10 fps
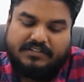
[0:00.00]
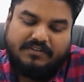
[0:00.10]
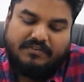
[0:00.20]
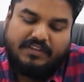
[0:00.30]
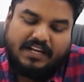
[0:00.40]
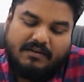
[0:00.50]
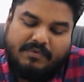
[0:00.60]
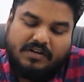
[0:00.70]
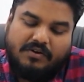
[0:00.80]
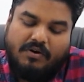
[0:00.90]
So that will
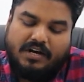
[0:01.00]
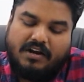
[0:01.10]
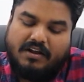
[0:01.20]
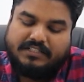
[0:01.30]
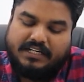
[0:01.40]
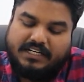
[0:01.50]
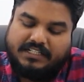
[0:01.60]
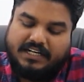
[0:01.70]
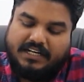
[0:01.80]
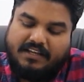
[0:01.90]
be a cold launch
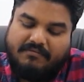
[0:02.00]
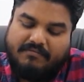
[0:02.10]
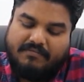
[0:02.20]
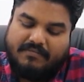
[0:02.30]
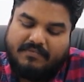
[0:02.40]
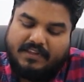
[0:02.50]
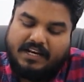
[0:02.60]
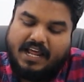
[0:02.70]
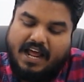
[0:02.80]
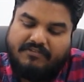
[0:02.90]
initially.
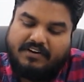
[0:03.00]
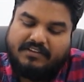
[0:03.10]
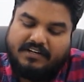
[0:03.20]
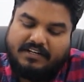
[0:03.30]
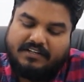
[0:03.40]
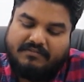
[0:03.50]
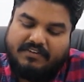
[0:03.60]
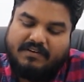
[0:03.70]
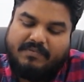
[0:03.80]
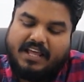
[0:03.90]
Then after that
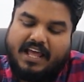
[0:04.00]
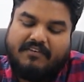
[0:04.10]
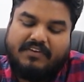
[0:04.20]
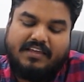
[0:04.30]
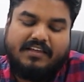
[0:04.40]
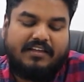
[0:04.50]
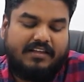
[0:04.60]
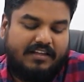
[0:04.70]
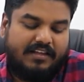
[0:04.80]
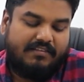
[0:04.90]
we will be
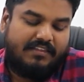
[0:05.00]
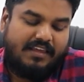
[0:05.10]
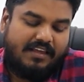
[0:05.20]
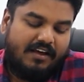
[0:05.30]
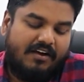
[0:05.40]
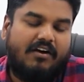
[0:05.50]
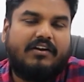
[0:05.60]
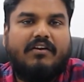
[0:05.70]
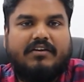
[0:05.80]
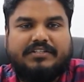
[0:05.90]
having the
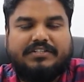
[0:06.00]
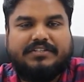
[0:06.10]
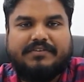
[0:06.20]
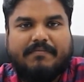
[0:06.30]
hot launch.